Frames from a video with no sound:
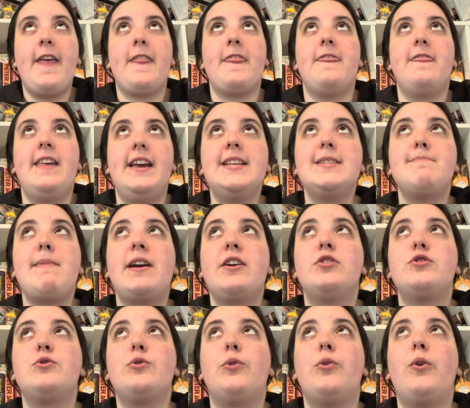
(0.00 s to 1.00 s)
This mega
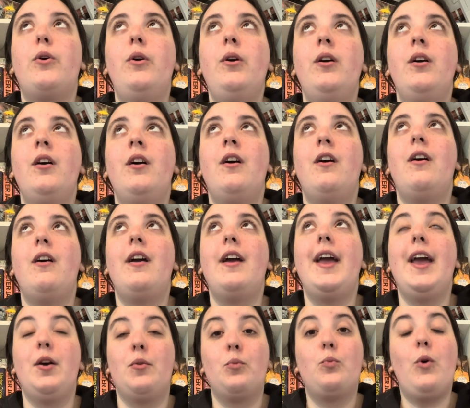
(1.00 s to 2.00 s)
store,
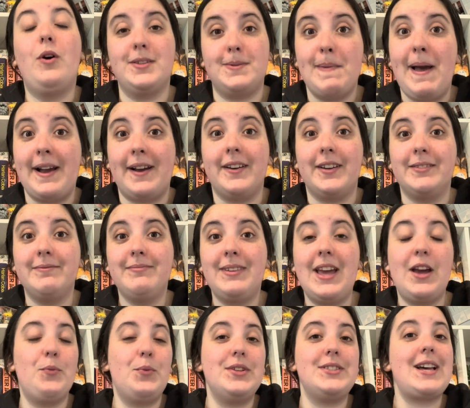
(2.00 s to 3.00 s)
it was mega,
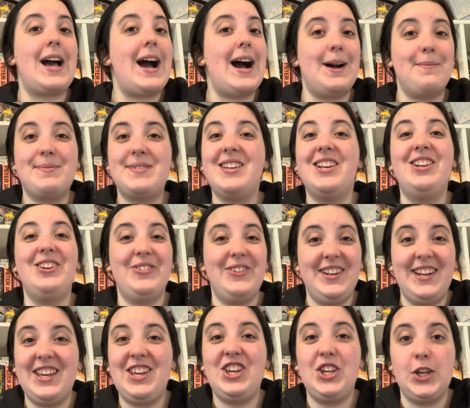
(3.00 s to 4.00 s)
it was
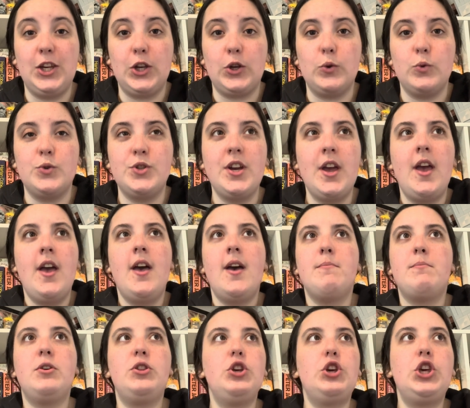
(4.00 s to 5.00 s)
absolutely huge,
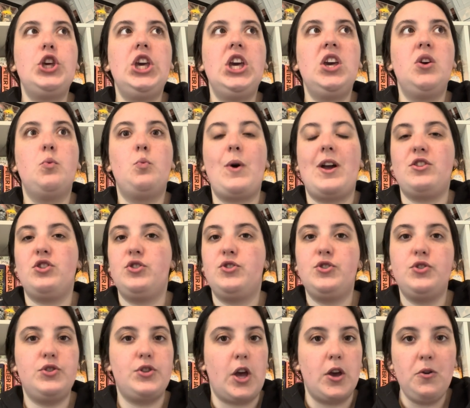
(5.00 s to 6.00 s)
but the queue went
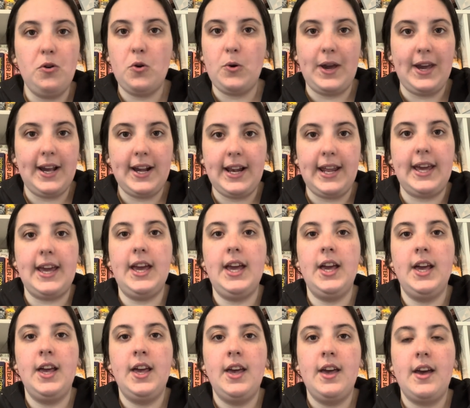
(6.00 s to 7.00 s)
so quickly,
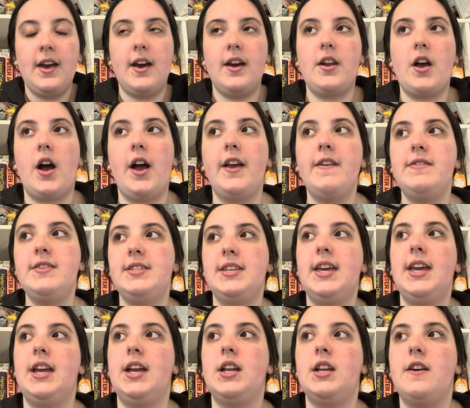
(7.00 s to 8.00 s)
and I've
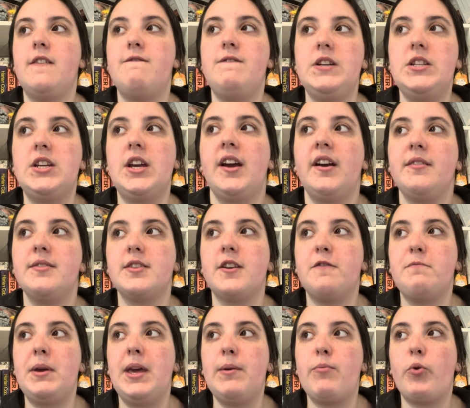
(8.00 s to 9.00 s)
seen videos of
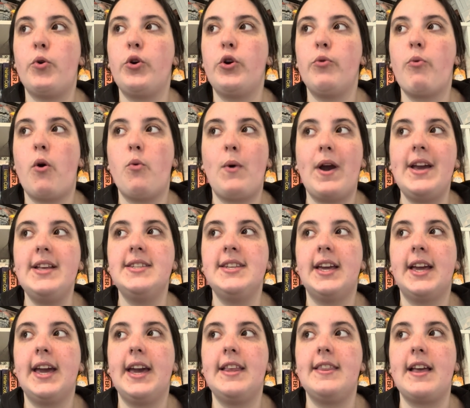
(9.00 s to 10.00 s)
people who were
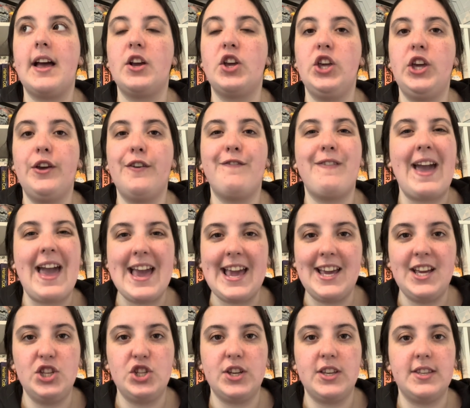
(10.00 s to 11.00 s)
waiting in that queue for
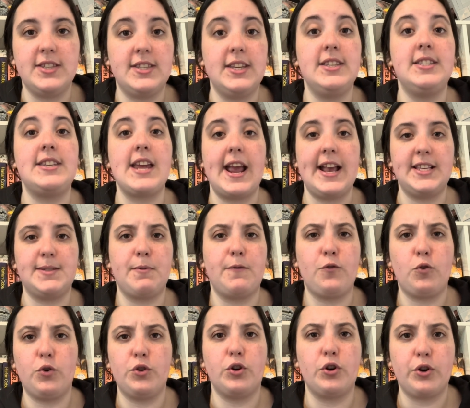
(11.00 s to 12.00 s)
ages, days
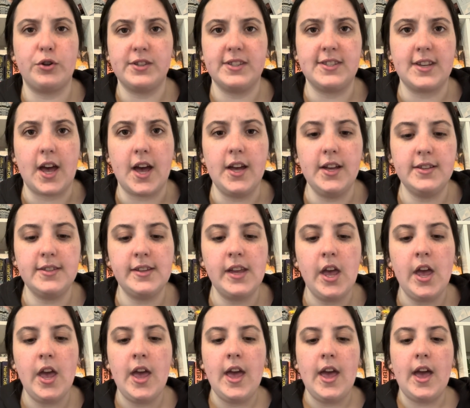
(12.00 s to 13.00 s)
before the concerts,
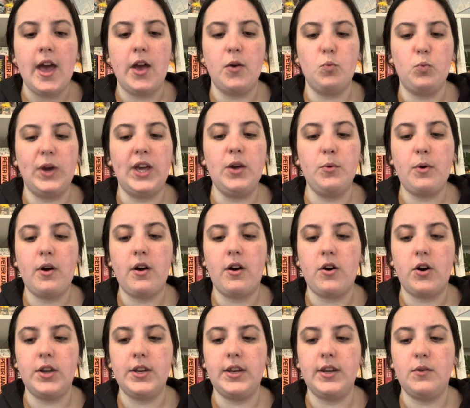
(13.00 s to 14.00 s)
and we were
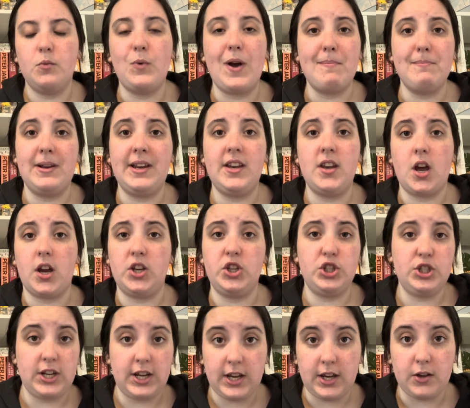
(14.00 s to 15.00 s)
on Wembley night
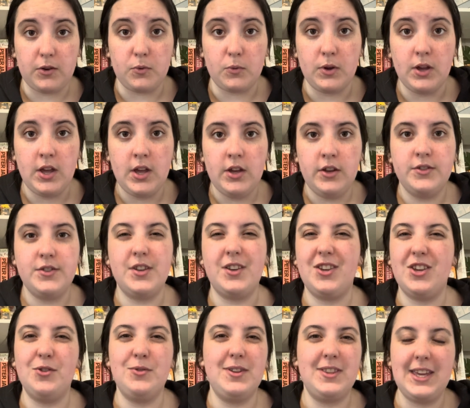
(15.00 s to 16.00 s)
2, so
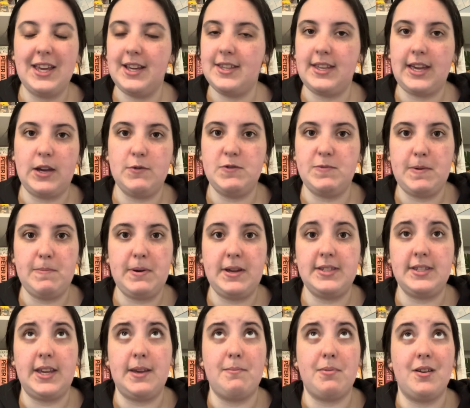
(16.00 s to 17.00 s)
you'd think that it would be
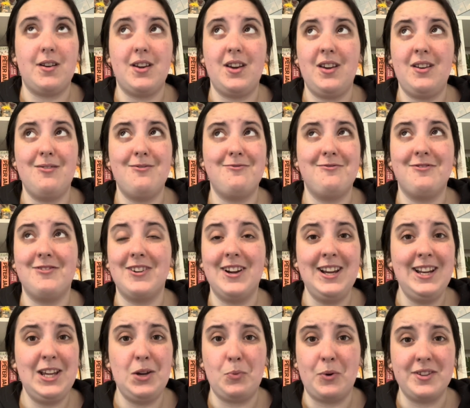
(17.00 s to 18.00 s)
busy, but it
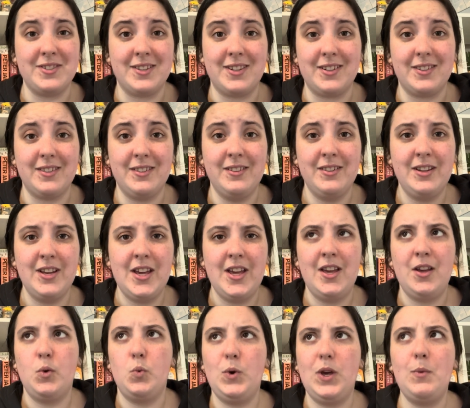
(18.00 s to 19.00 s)
really wasn't.
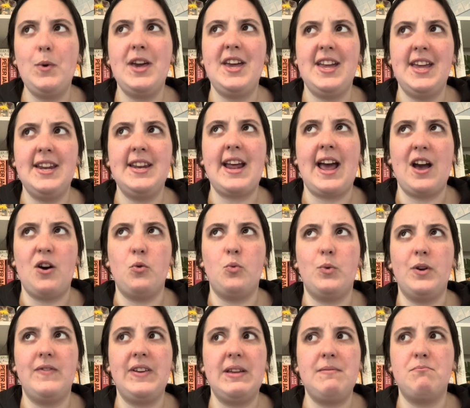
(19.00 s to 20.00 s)
We were in and out
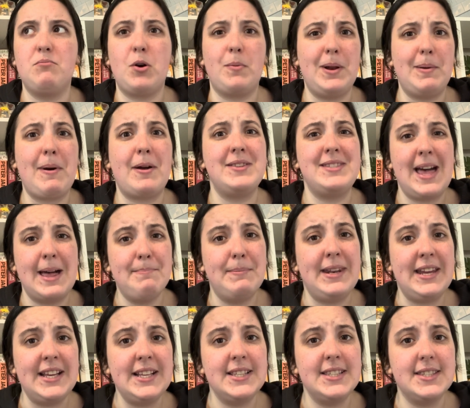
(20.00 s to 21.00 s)
within probably about 10
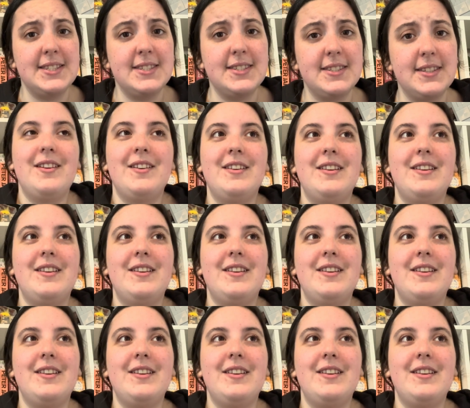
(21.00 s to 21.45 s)
minutes.